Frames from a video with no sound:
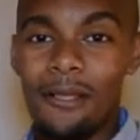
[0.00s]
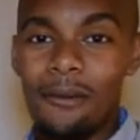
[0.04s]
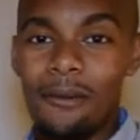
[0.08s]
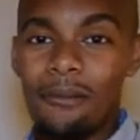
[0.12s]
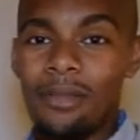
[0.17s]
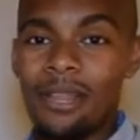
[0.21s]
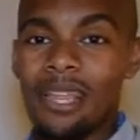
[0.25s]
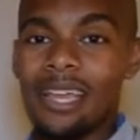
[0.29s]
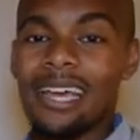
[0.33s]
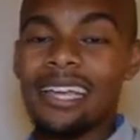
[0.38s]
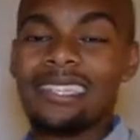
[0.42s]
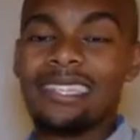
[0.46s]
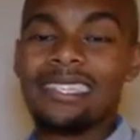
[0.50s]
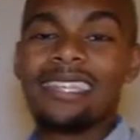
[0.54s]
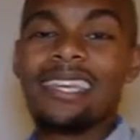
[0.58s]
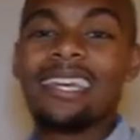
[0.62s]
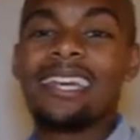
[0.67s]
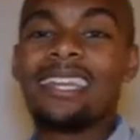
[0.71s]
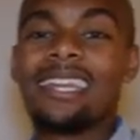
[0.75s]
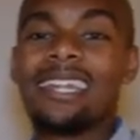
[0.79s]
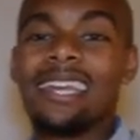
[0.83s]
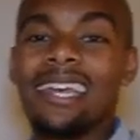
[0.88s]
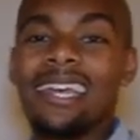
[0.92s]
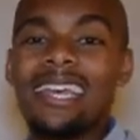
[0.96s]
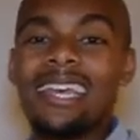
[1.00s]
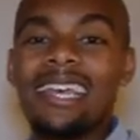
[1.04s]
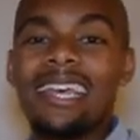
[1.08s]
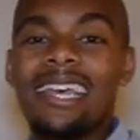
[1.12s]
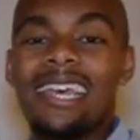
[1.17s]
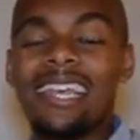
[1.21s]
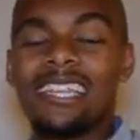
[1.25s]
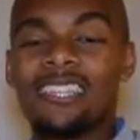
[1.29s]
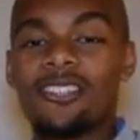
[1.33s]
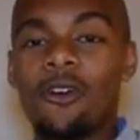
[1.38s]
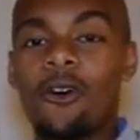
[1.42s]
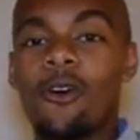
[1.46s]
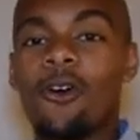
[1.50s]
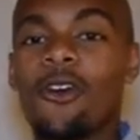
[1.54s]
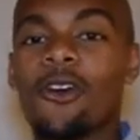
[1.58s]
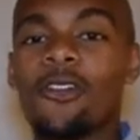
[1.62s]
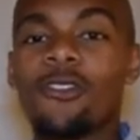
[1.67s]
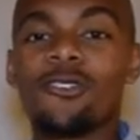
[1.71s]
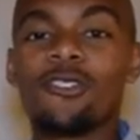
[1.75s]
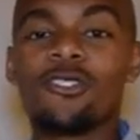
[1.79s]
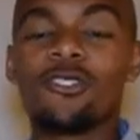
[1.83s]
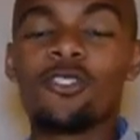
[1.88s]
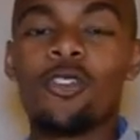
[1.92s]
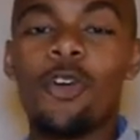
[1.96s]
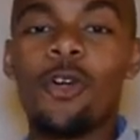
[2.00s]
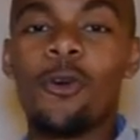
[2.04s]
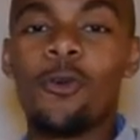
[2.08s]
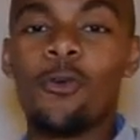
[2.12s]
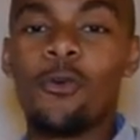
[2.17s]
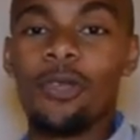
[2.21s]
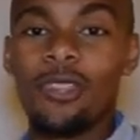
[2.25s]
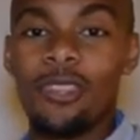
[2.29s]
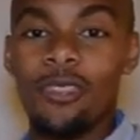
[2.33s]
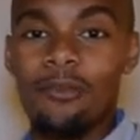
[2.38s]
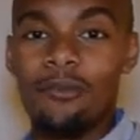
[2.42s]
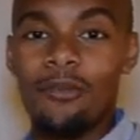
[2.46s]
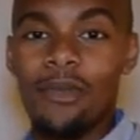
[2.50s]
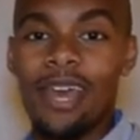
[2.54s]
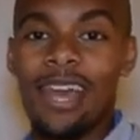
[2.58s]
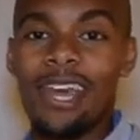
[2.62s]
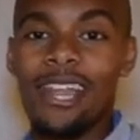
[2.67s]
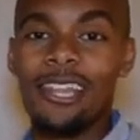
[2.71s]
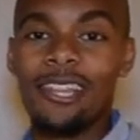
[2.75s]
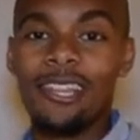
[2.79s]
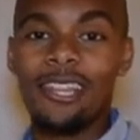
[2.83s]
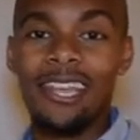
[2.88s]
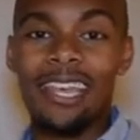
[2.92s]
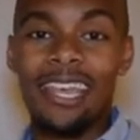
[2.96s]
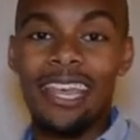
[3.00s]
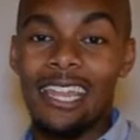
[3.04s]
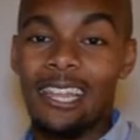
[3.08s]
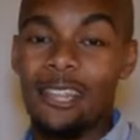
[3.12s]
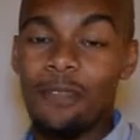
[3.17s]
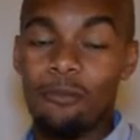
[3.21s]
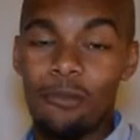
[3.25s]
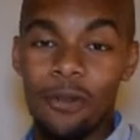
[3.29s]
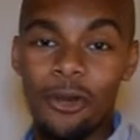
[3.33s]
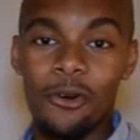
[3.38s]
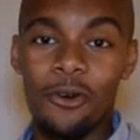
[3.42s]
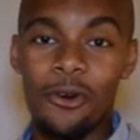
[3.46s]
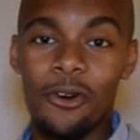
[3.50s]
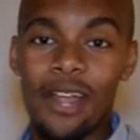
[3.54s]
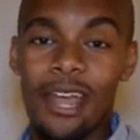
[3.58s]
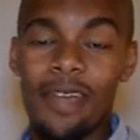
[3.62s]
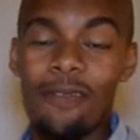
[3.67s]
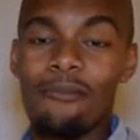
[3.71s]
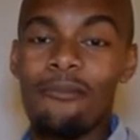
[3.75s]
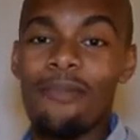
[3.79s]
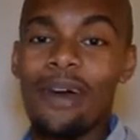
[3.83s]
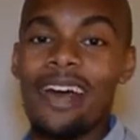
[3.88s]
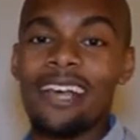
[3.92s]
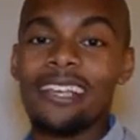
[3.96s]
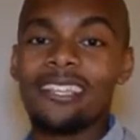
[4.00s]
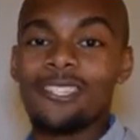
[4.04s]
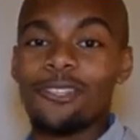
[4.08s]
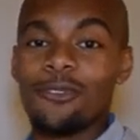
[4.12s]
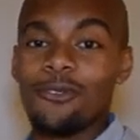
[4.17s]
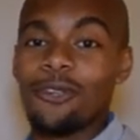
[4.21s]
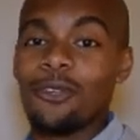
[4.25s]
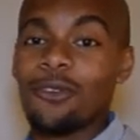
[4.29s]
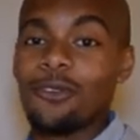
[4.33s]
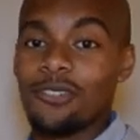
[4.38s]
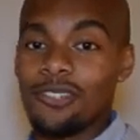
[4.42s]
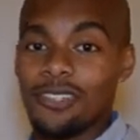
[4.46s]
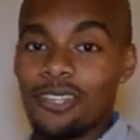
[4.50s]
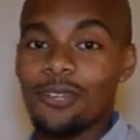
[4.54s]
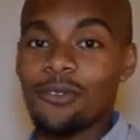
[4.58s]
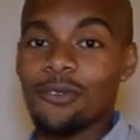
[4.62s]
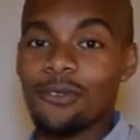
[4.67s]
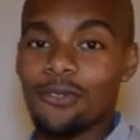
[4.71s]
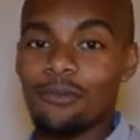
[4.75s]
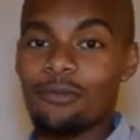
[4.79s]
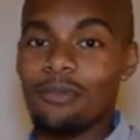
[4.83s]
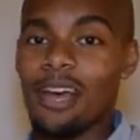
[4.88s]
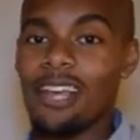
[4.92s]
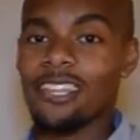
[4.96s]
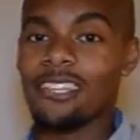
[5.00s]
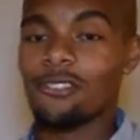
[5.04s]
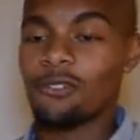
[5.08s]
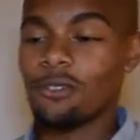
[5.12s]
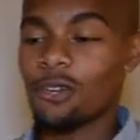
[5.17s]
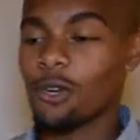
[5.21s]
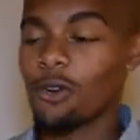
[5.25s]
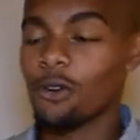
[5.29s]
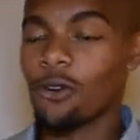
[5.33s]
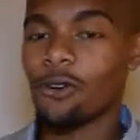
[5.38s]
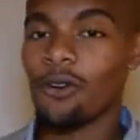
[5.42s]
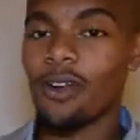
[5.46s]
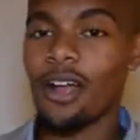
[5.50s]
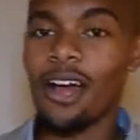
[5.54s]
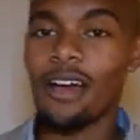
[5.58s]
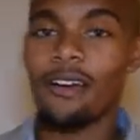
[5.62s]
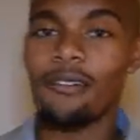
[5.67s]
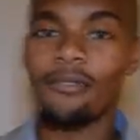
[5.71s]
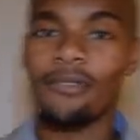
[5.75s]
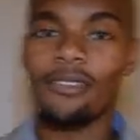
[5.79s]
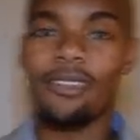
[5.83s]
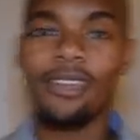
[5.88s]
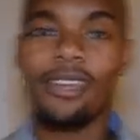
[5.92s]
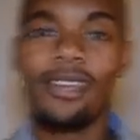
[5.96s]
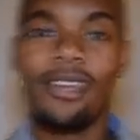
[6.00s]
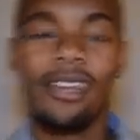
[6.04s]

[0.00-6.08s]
But like I said, it's all going to start with the man in the mirror and mastering your skills, mastering your craft,